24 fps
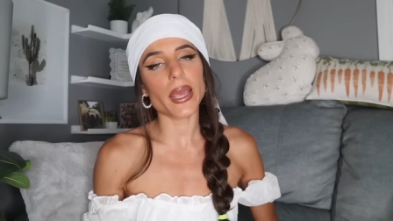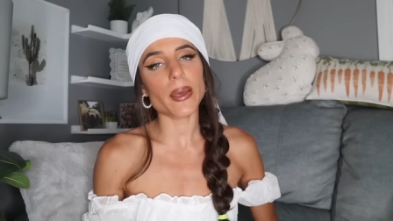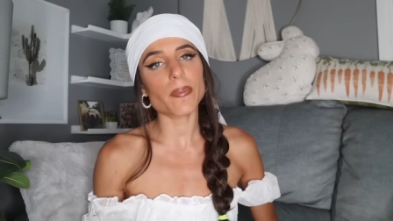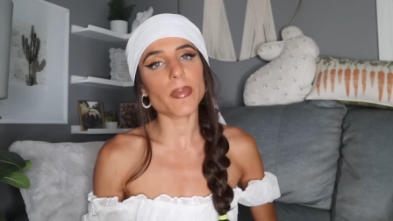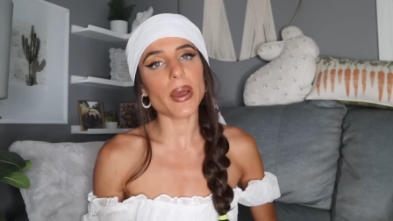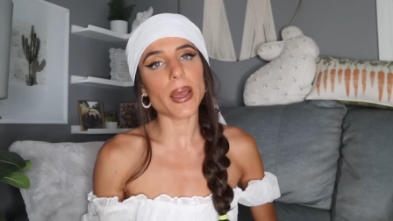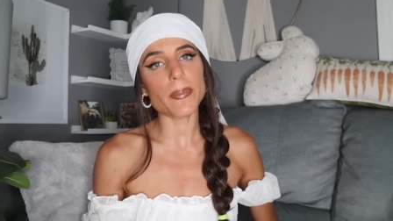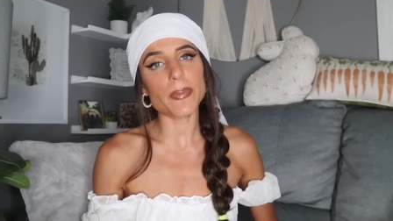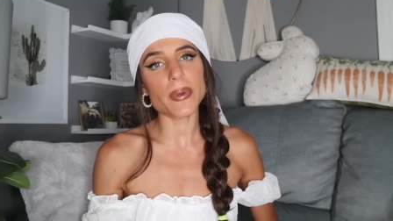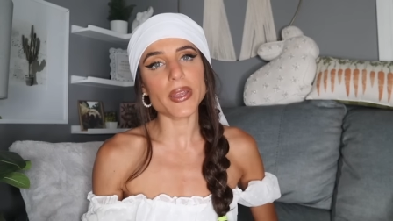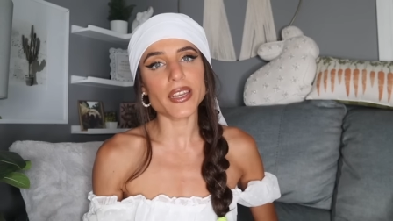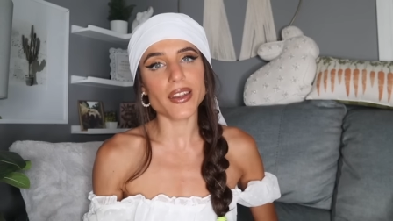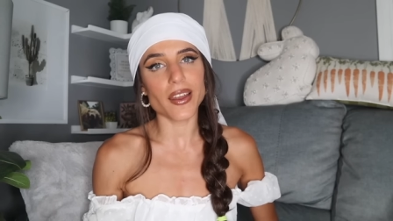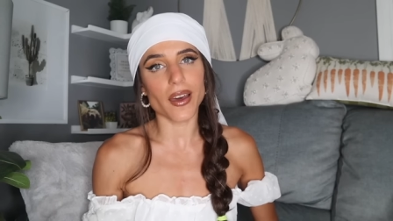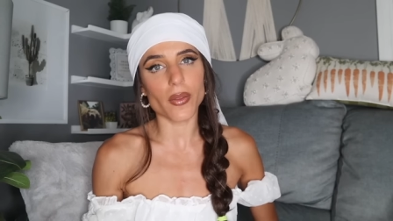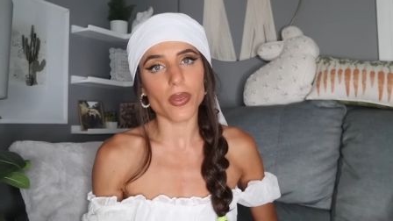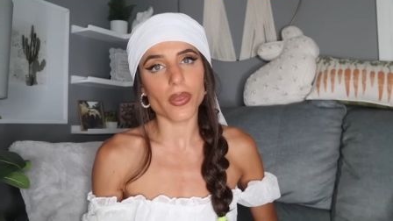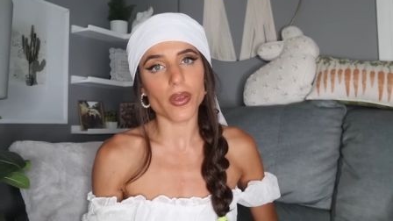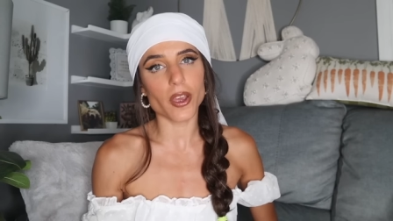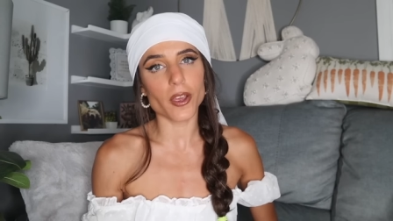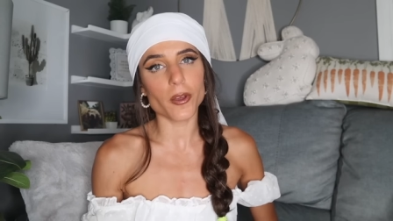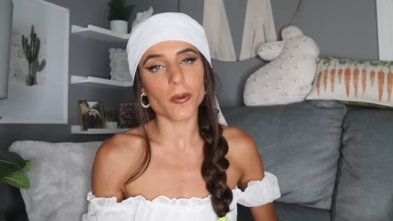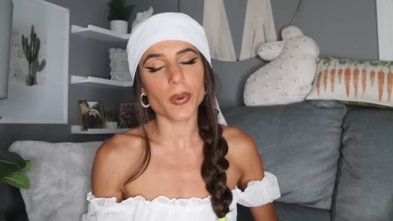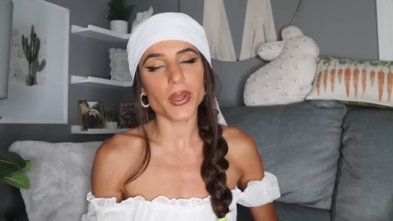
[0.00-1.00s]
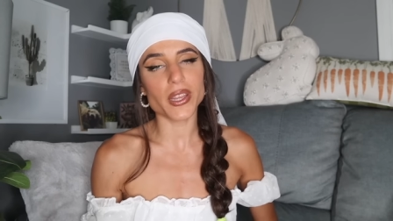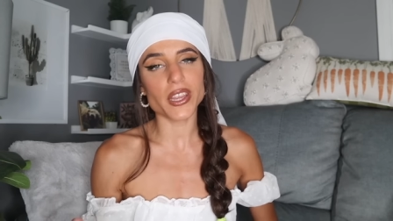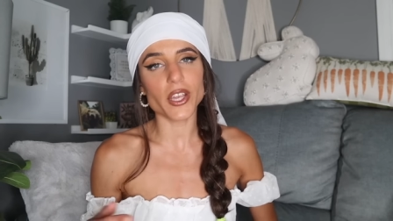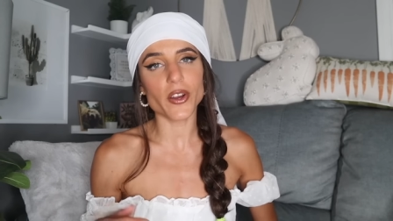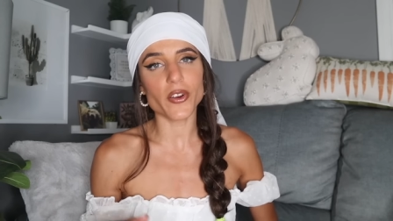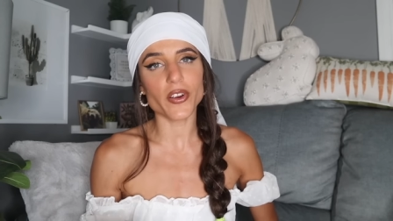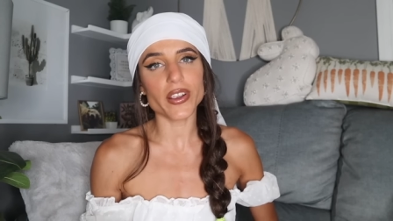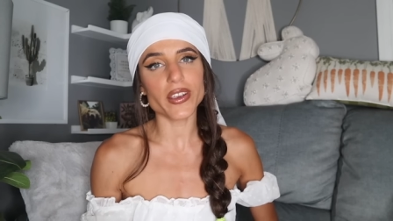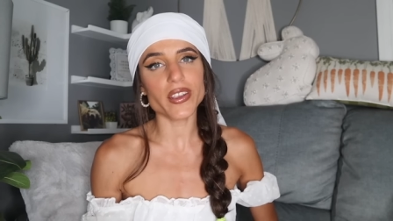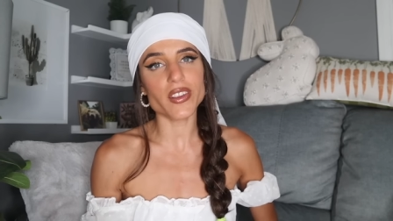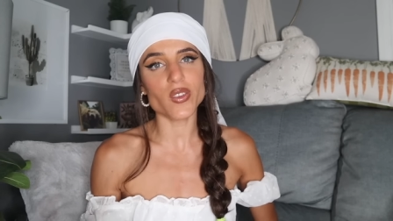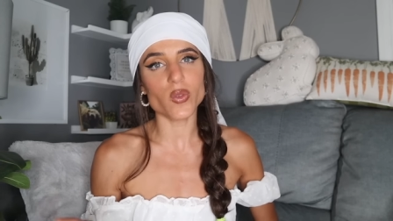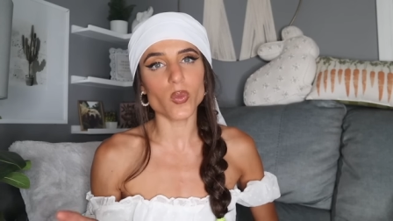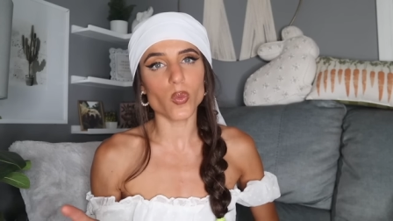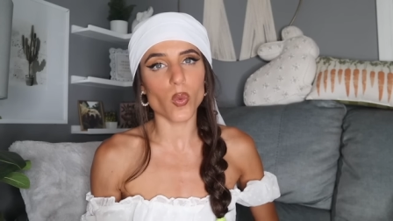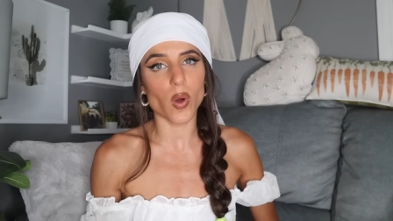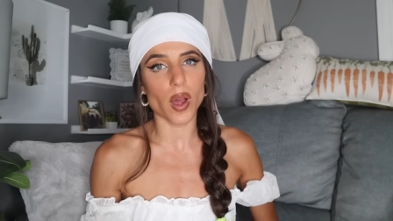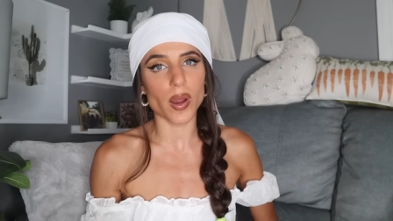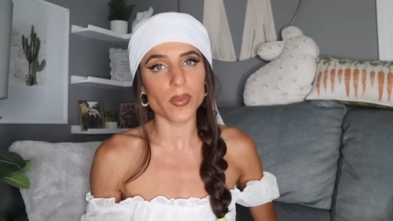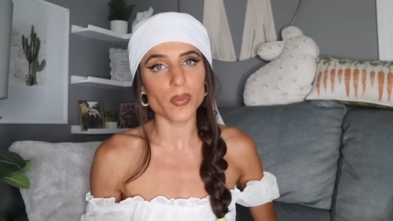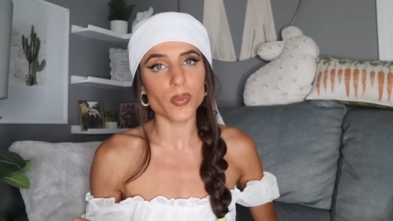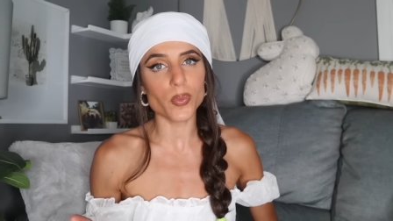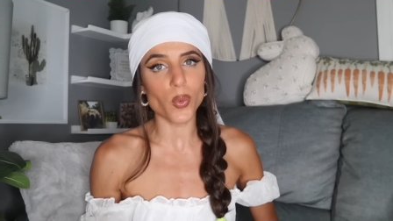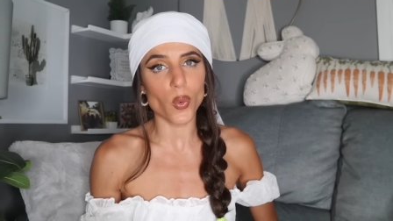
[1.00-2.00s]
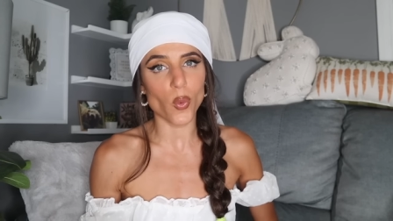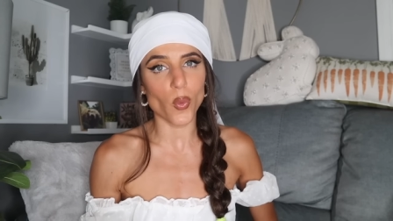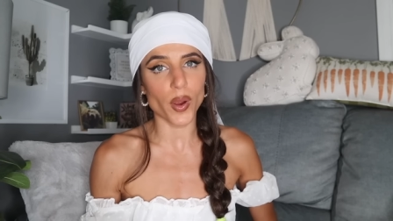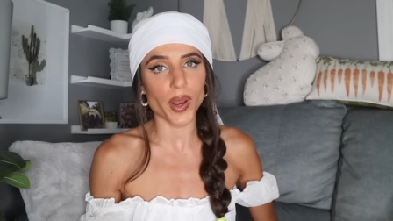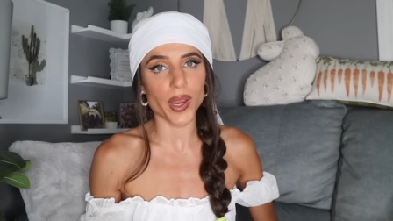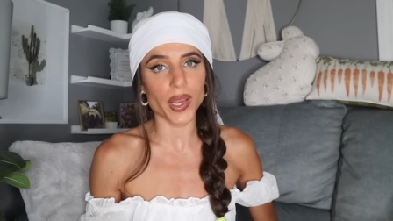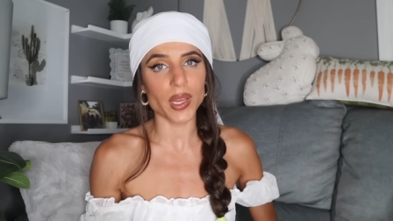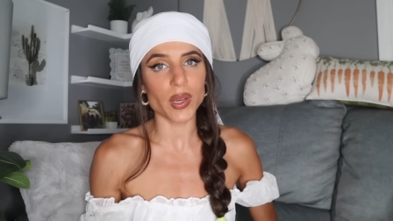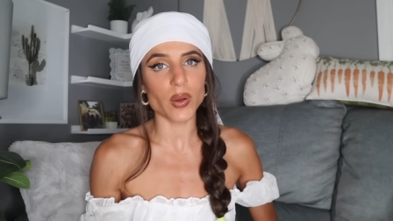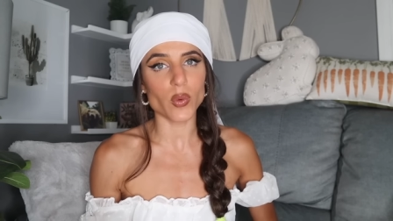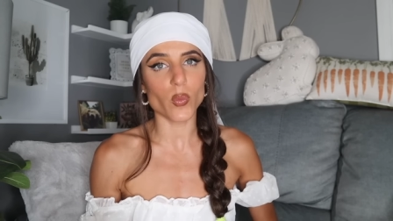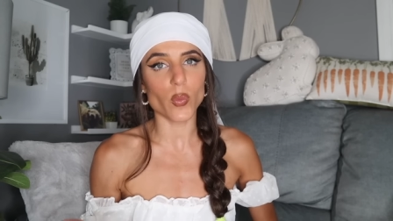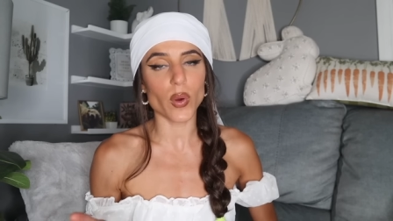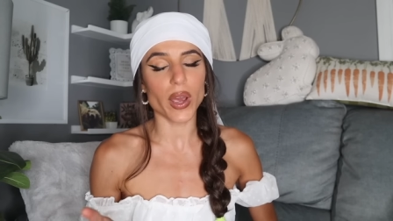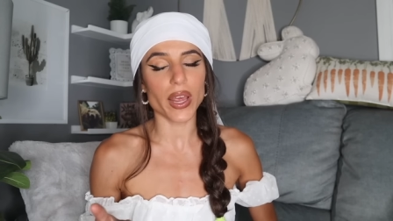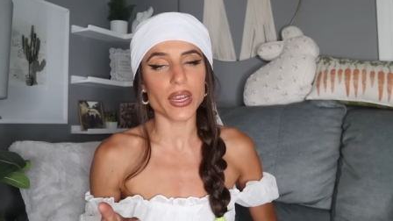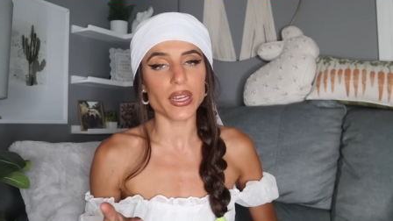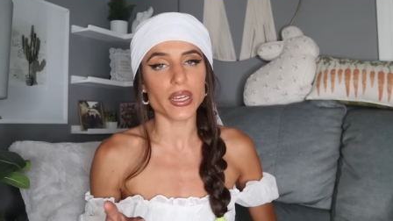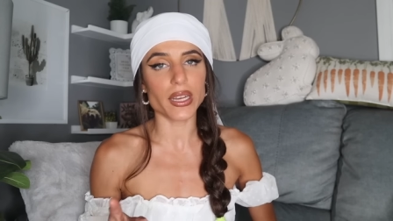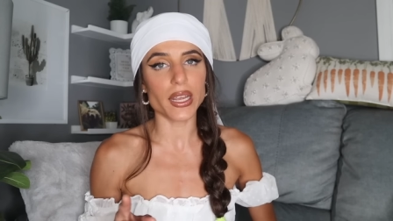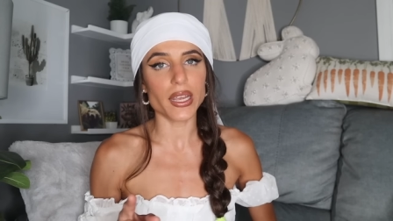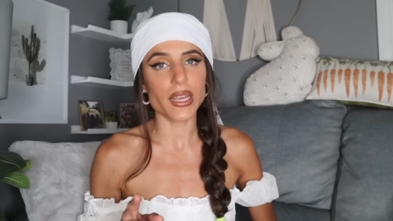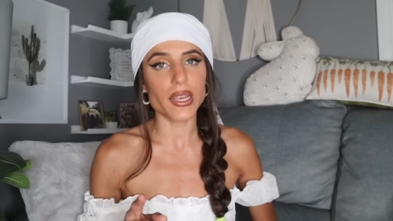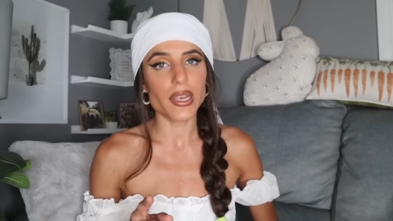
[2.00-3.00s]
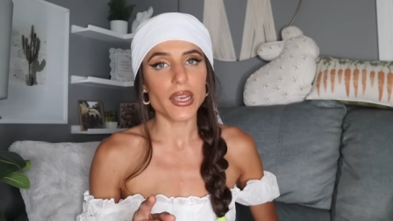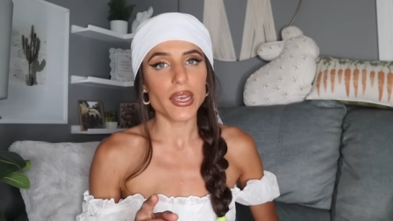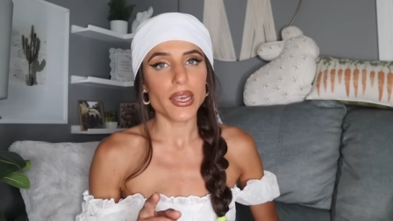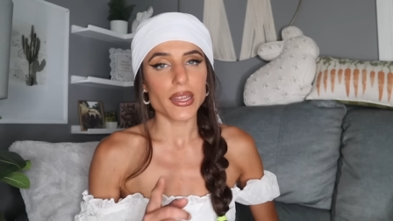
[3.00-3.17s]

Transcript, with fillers: It might be nothing, but there is one point when